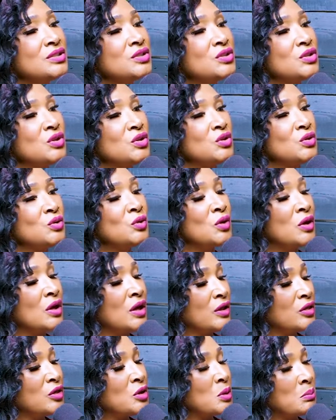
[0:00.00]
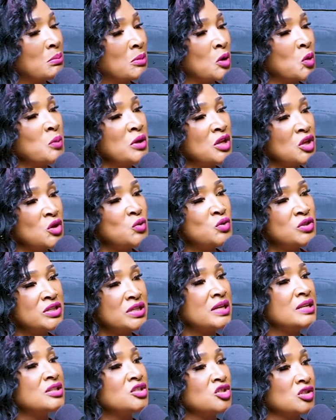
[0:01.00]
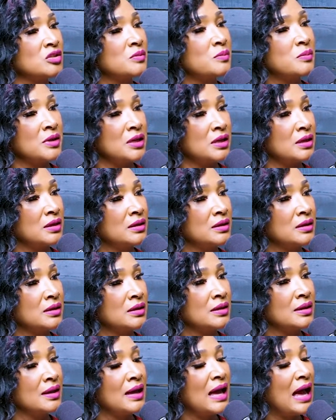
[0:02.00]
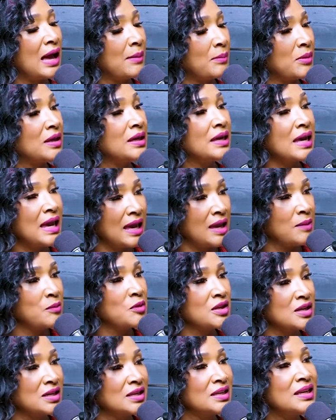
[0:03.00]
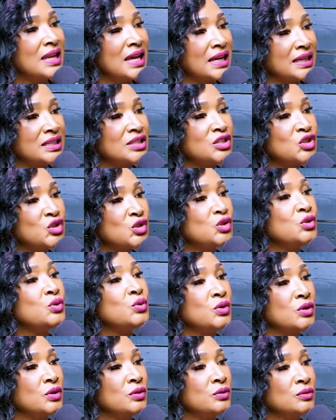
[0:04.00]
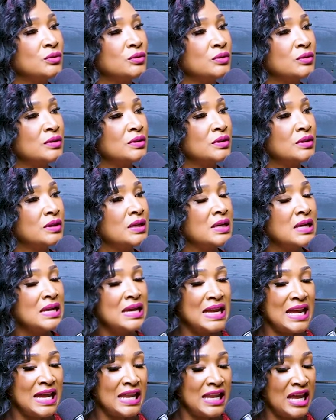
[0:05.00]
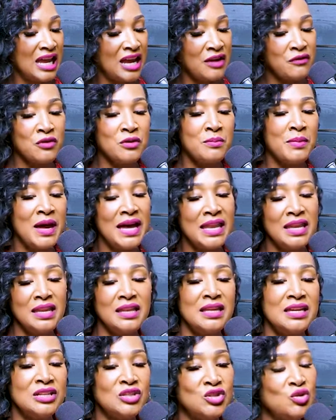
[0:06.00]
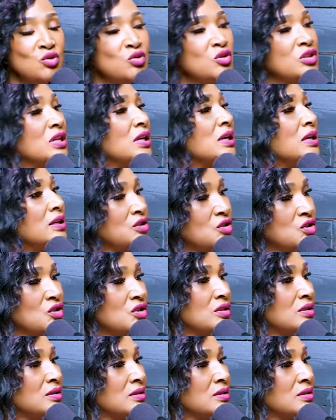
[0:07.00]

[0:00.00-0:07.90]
to you. The moment you touched me, I became connected to you. And everybody that you touch,